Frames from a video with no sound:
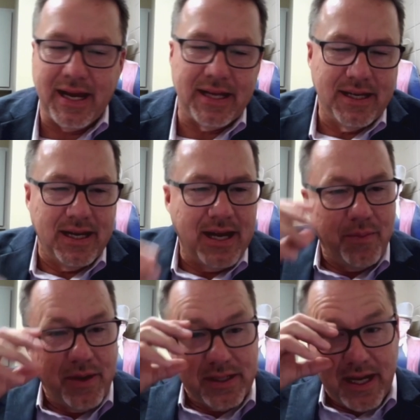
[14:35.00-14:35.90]
I can't tell you
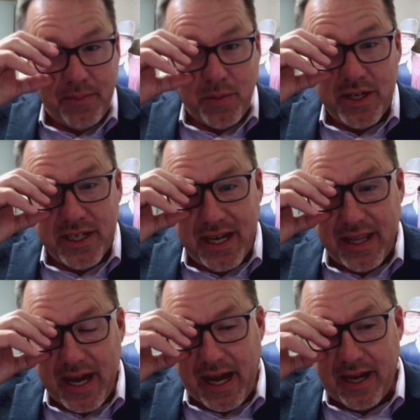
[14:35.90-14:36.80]
how much I
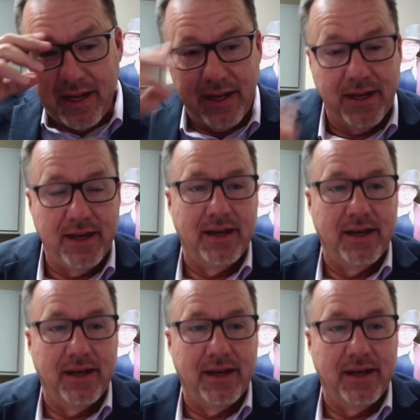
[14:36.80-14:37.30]
appreciate that.